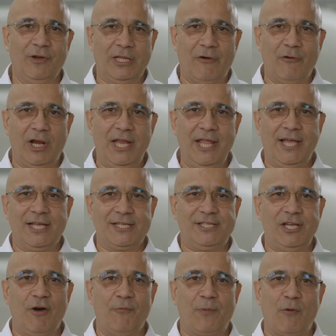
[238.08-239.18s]
with our
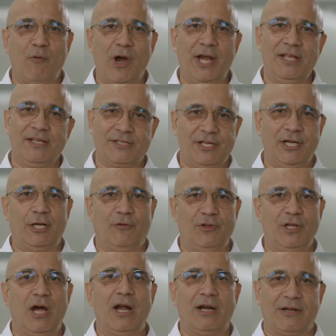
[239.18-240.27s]
legacy of providing
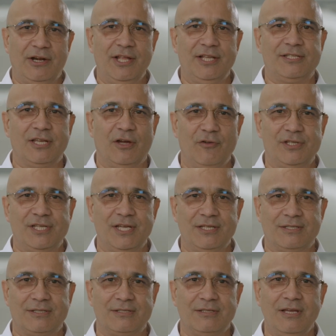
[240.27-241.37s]
state-of-the-art training
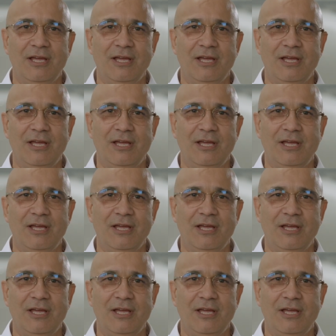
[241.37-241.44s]
services,